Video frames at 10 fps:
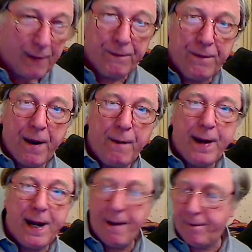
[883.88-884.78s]

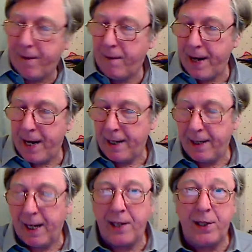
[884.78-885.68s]
Very, very
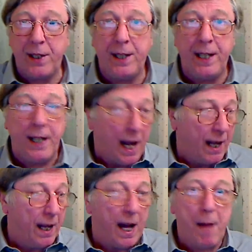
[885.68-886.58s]
nice indeed.
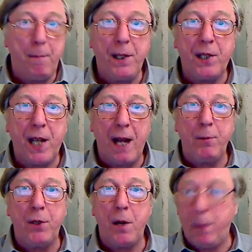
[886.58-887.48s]
And my
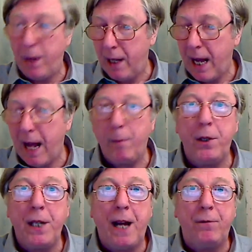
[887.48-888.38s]
time's up. I'm
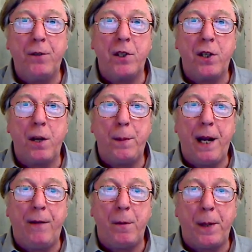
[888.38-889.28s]
going to have to stop it,
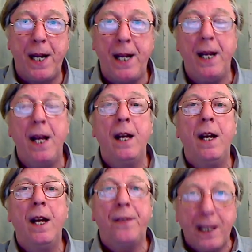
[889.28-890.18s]
everybody.
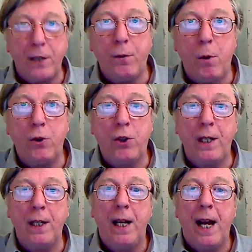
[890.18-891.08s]
Thanks for
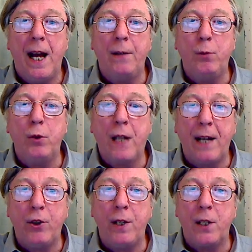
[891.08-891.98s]
watching, and we'll
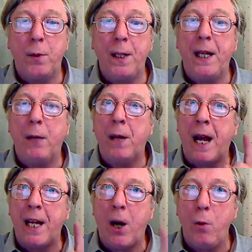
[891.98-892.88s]
catch you next week when
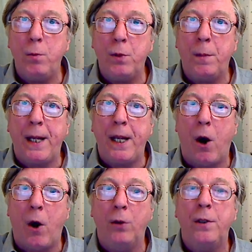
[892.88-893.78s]
I hope to be
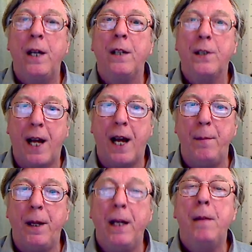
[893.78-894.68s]
on
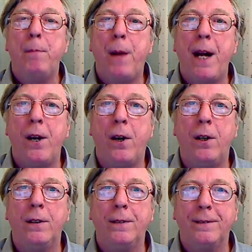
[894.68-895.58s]
time. Bye
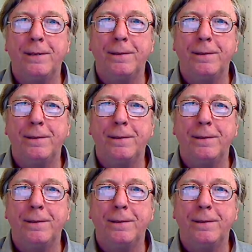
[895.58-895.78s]
all.